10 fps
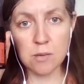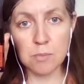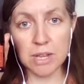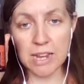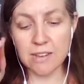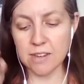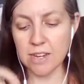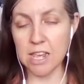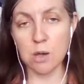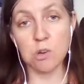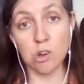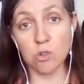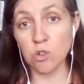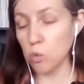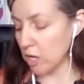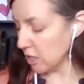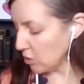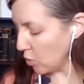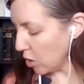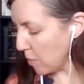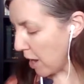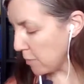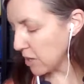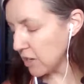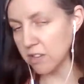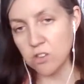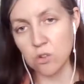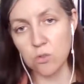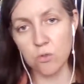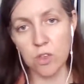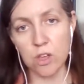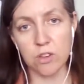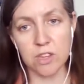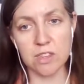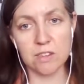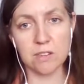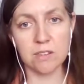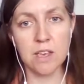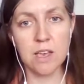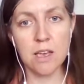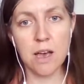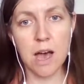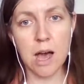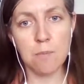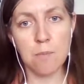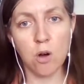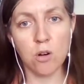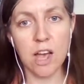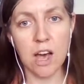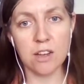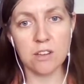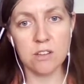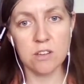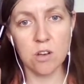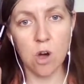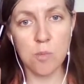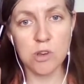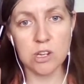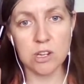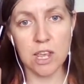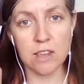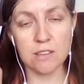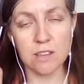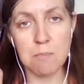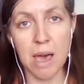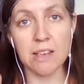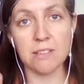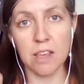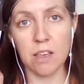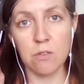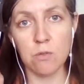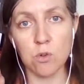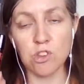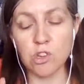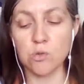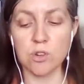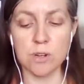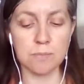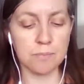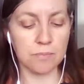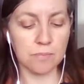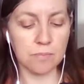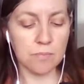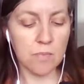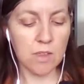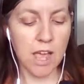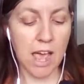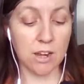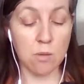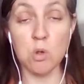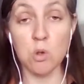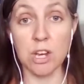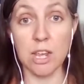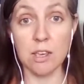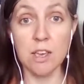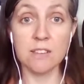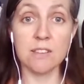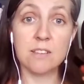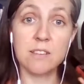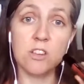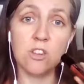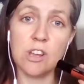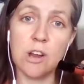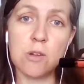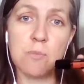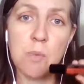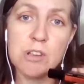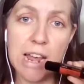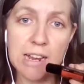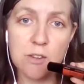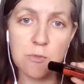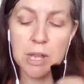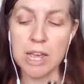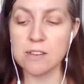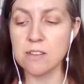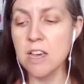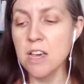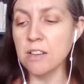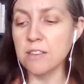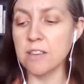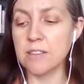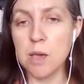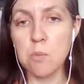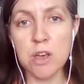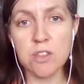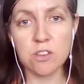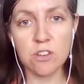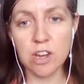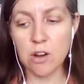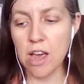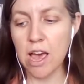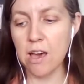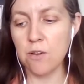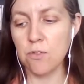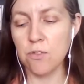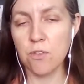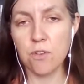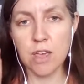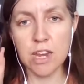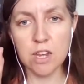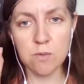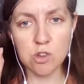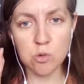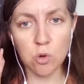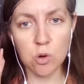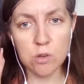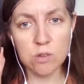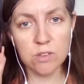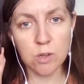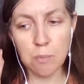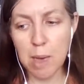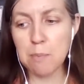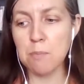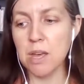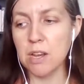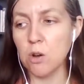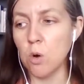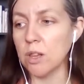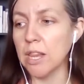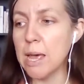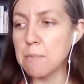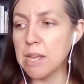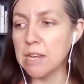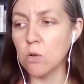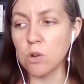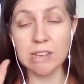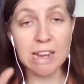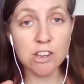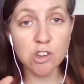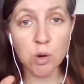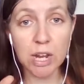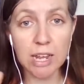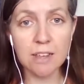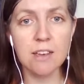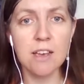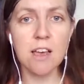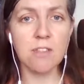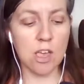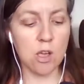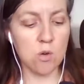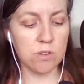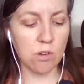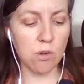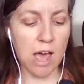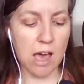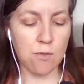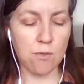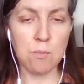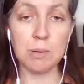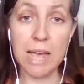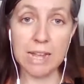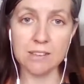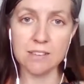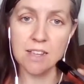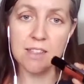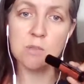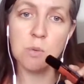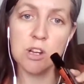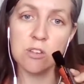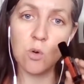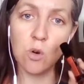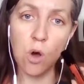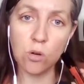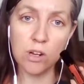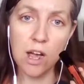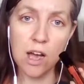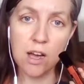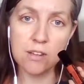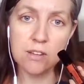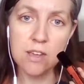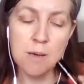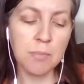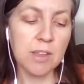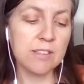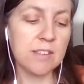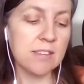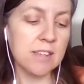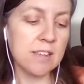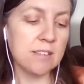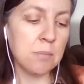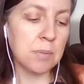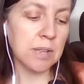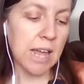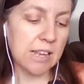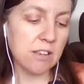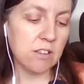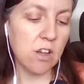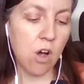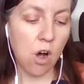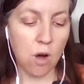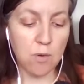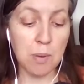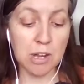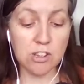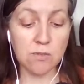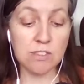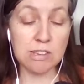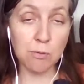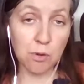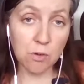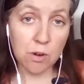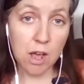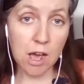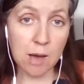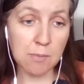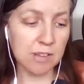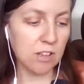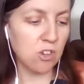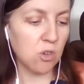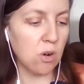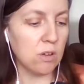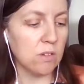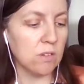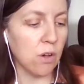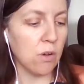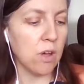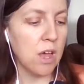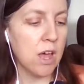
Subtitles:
blend in here, which I'll just quickly talk about because I do feel that this On Guard option is amazing for children and immunity. So this is the doTERRA Protective Blend. So the same way that doTERRA have individual oils, so peppermint or lemon or tea tree, they also have blends, and this one is called On Guard. So this is a blend of a bunch of different essential oils. So